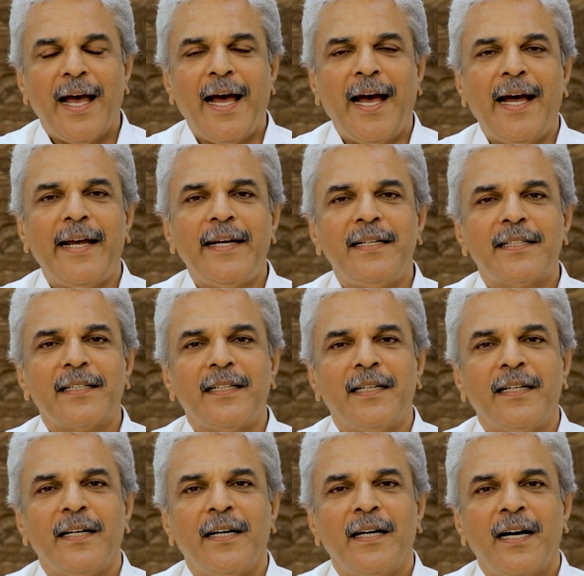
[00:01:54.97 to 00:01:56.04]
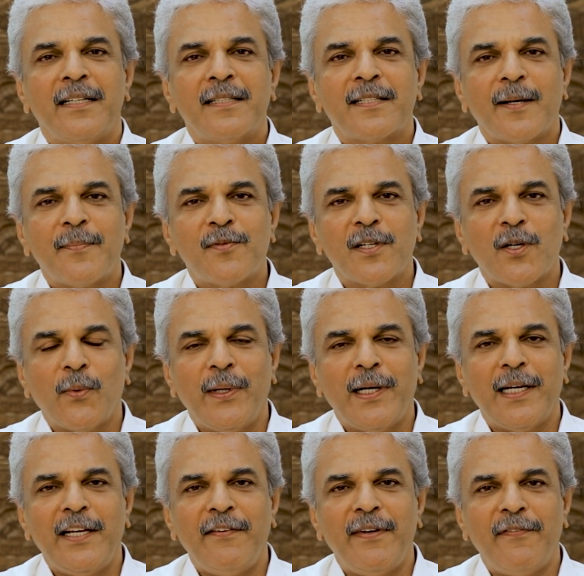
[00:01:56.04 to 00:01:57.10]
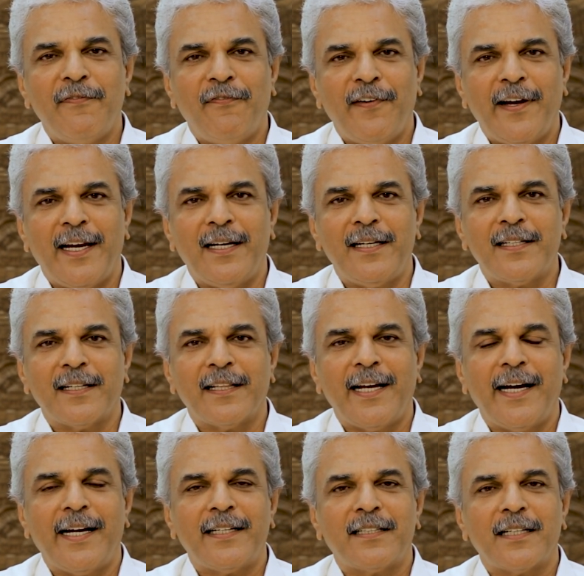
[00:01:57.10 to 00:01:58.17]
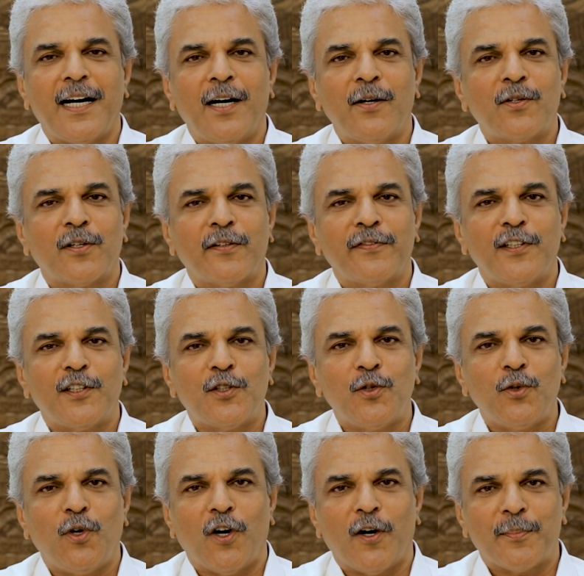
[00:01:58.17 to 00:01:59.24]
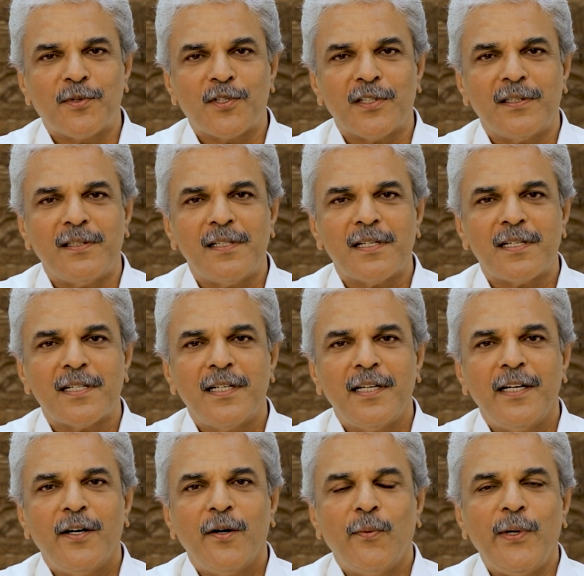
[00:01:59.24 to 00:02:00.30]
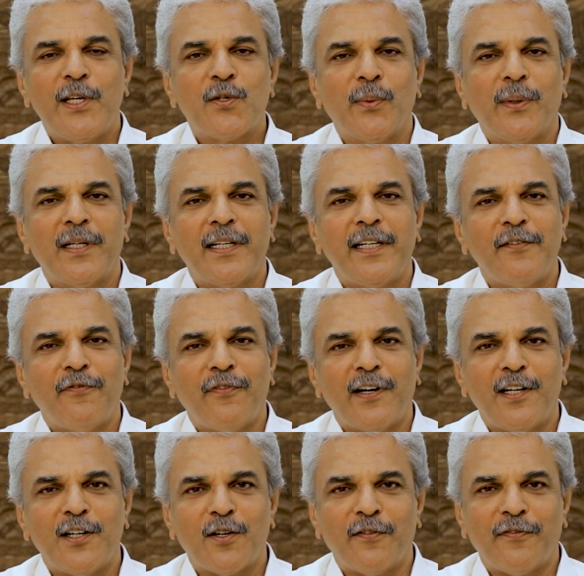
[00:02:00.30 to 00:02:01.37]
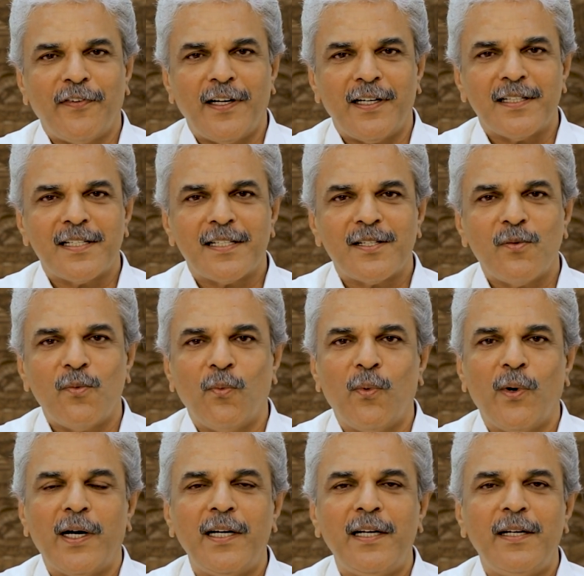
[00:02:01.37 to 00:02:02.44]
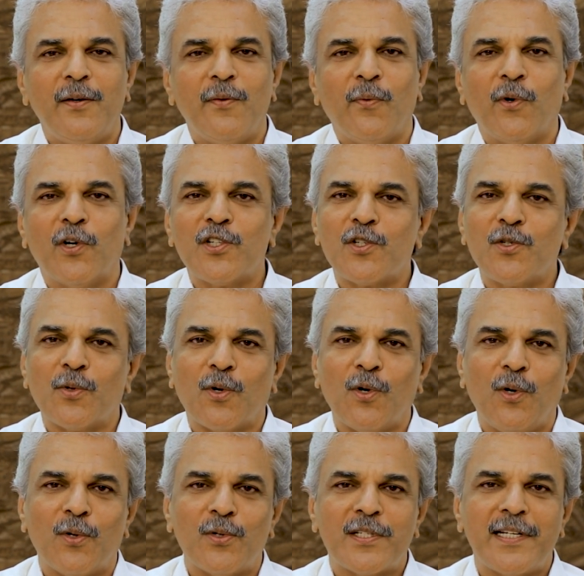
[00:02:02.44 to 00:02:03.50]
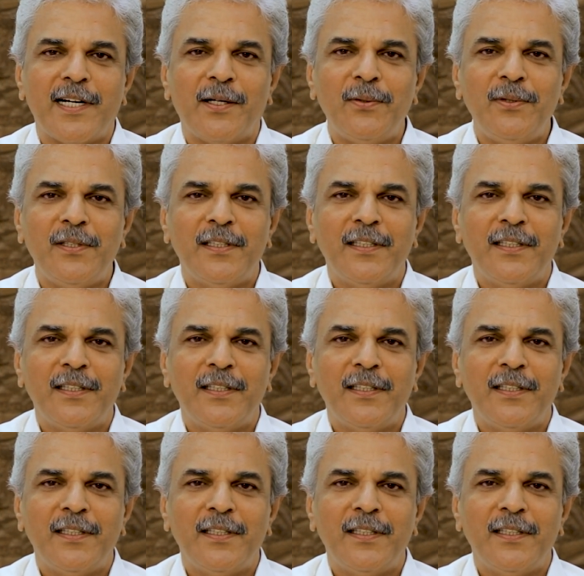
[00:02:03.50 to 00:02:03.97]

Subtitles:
and subsequently we felt that out of the two options which were in front of us, one was to close down